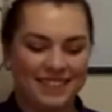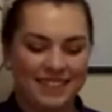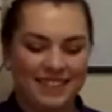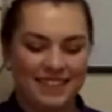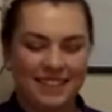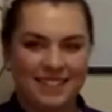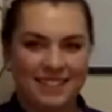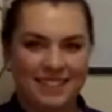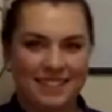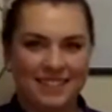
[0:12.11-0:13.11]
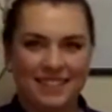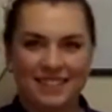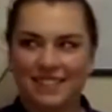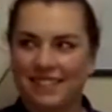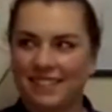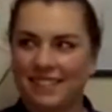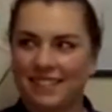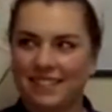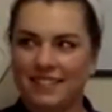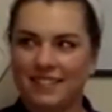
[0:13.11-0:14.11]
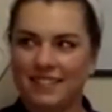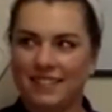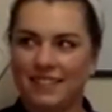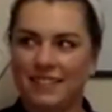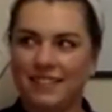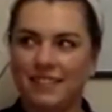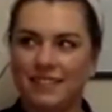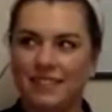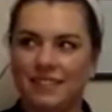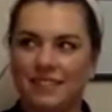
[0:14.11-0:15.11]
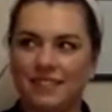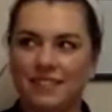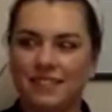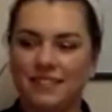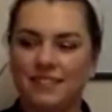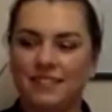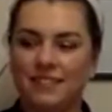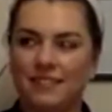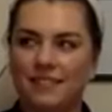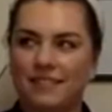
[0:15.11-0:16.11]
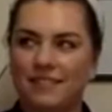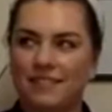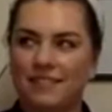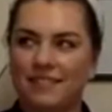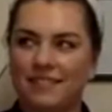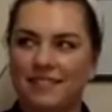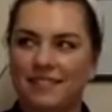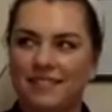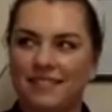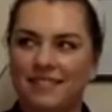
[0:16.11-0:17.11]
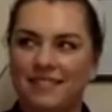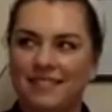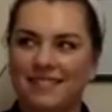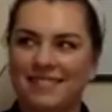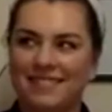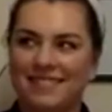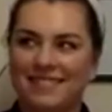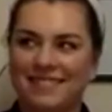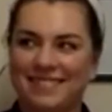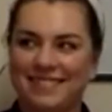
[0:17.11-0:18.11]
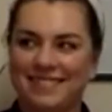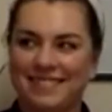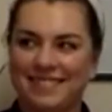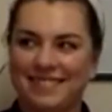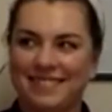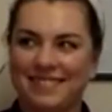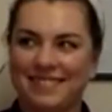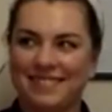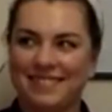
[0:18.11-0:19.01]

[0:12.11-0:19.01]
The person shown says nothing.